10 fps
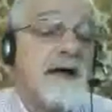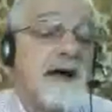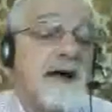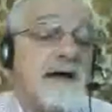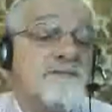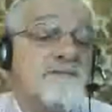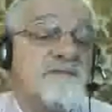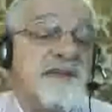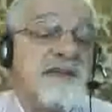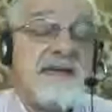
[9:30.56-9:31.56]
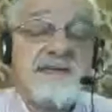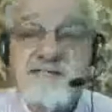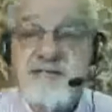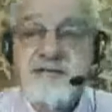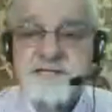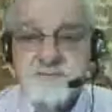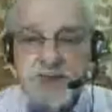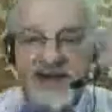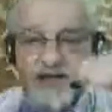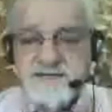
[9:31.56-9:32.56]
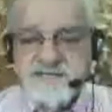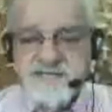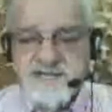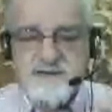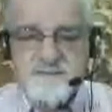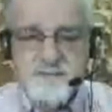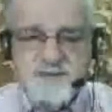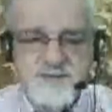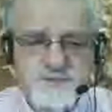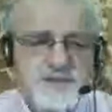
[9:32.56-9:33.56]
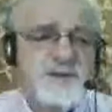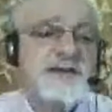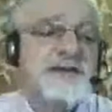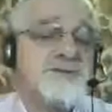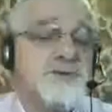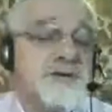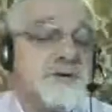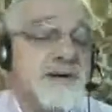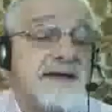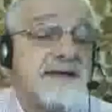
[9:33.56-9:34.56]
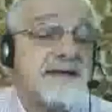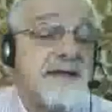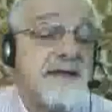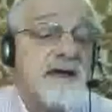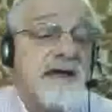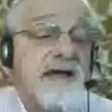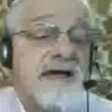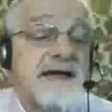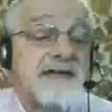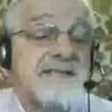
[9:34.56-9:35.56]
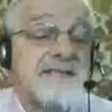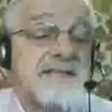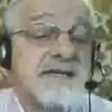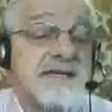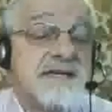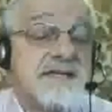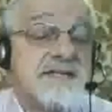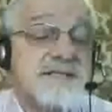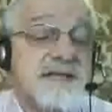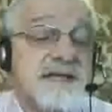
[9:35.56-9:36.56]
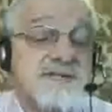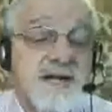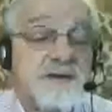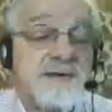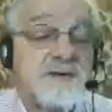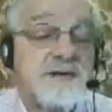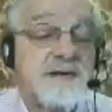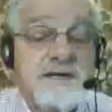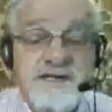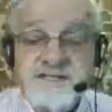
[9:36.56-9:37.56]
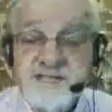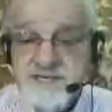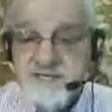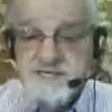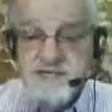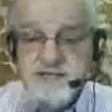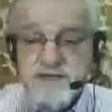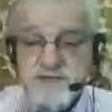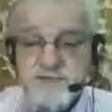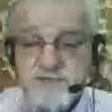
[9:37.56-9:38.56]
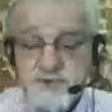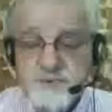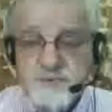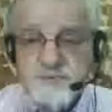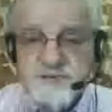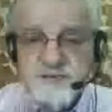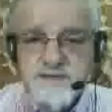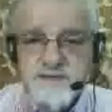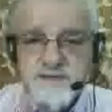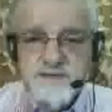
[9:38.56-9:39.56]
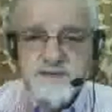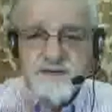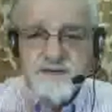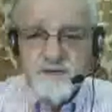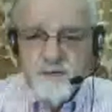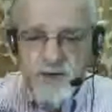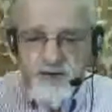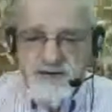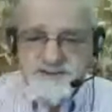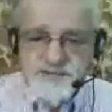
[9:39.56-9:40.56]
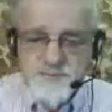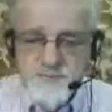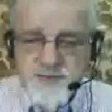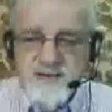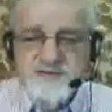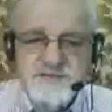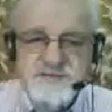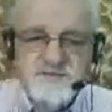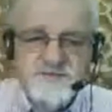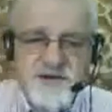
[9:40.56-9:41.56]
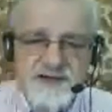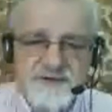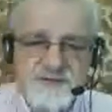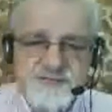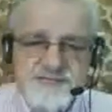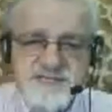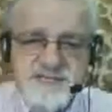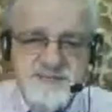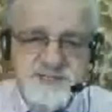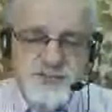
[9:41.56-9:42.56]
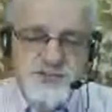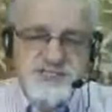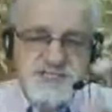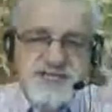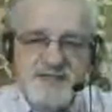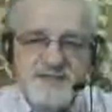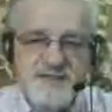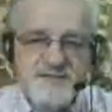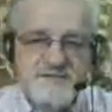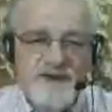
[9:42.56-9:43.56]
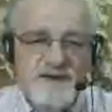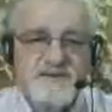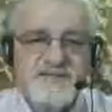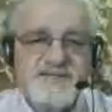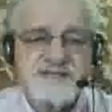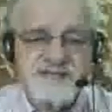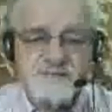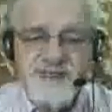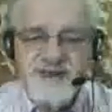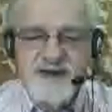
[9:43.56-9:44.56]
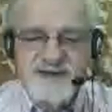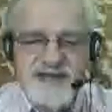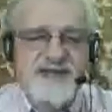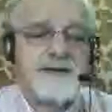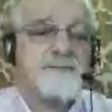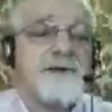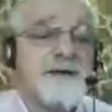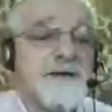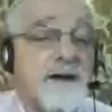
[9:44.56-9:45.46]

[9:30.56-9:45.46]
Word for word: Uh, v says make a listing of what you're doing as you do it. X says, as I recall, it says don't go on to mounted file systems, just stick to the file system that I named.